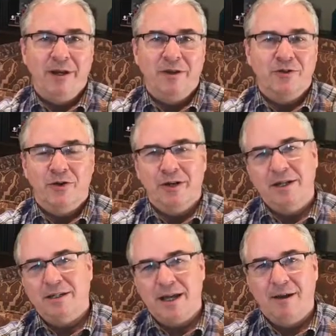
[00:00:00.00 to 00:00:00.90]
meat and
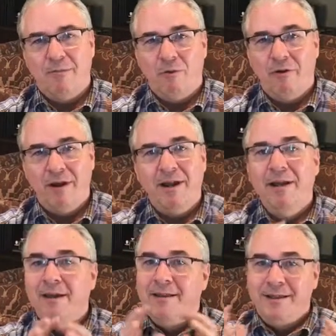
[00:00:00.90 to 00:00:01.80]
turkey is kind of boring.
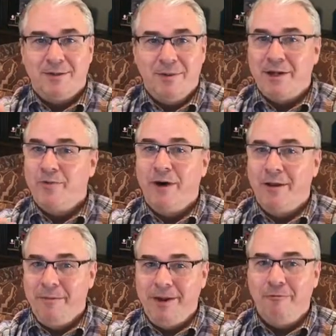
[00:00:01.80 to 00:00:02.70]
This makes
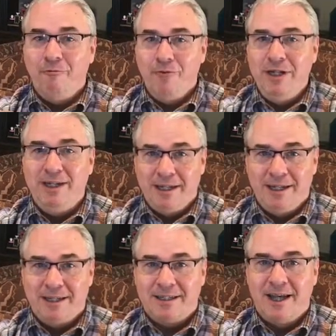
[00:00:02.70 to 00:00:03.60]
white meat
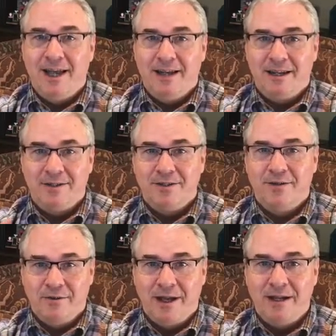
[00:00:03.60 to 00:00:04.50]
really exciting, and so
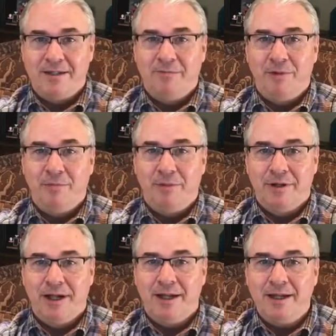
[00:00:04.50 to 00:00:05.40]
lots of people
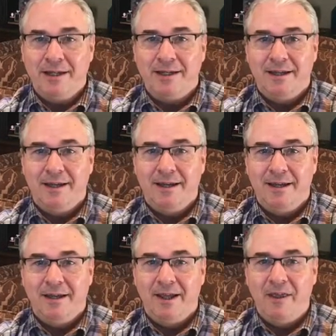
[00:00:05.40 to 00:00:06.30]
like it
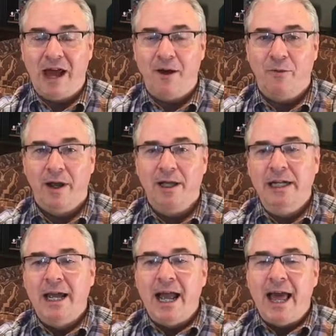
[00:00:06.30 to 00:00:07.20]
that way.
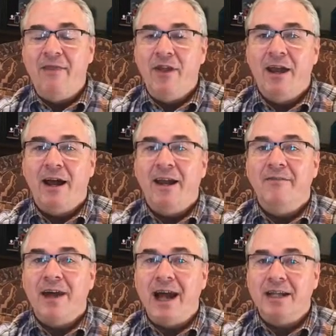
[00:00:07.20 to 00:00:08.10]
And then I
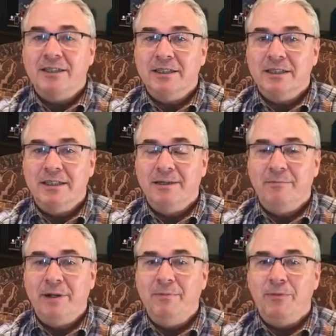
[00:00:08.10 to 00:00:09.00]
have actually seen
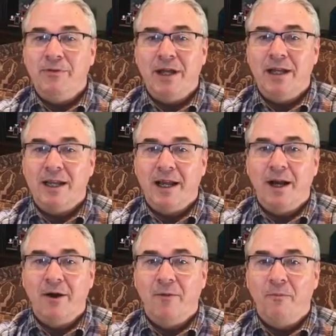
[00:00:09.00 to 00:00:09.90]
people take like
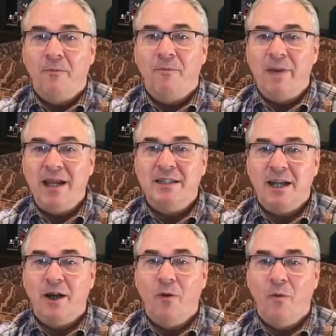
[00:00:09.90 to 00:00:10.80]
a
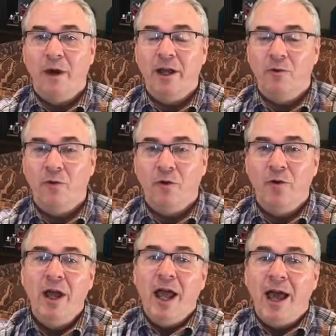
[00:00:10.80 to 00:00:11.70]
basic Hawaiian
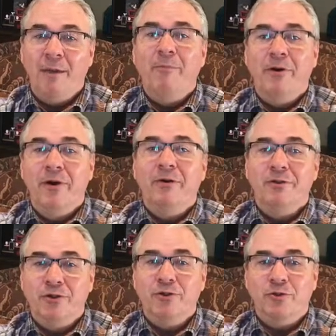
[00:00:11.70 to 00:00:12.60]
roll and put Uncle
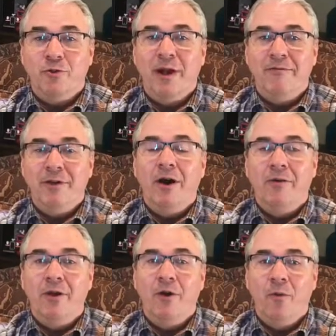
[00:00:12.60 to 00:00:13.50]
Joe's gravy
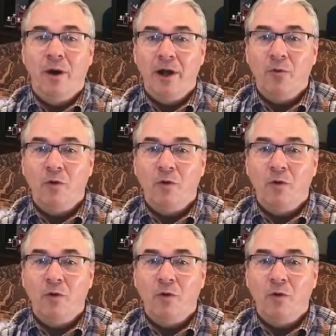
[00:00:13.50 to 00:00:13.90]
on the Hawaiian